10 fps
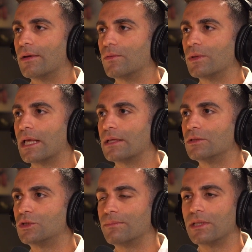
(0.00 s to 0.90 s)
When I
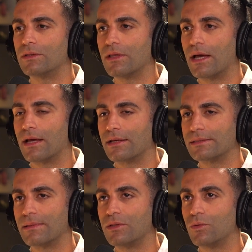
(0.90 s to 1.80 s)
jumped into, I
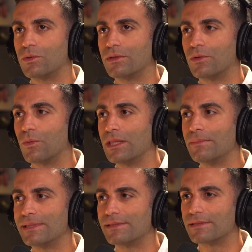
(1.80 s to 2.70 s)
explained to you, the way the
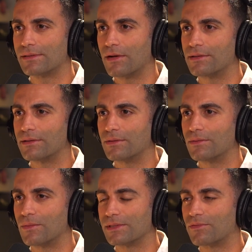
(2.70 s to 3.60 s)
business started
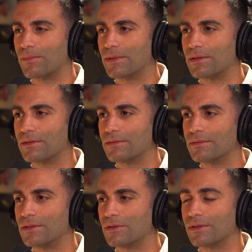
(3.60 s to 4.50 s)
was from a
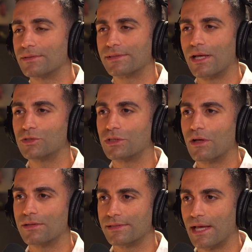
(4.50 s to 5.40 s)
discussion
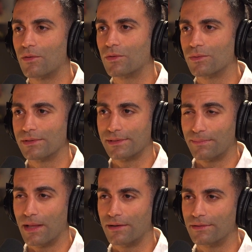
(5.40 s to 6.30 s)
gone sour with a
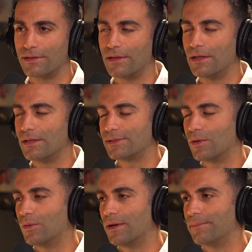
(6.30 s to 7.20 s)
supplier.
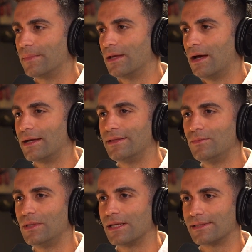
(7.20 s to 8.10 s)
So I didn't
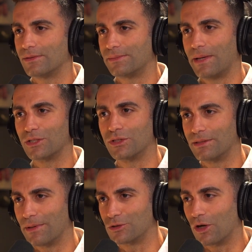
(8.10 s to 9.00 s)
realize I was passionate
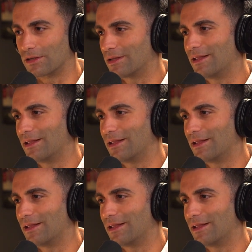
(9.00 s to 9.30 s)
about chocolate.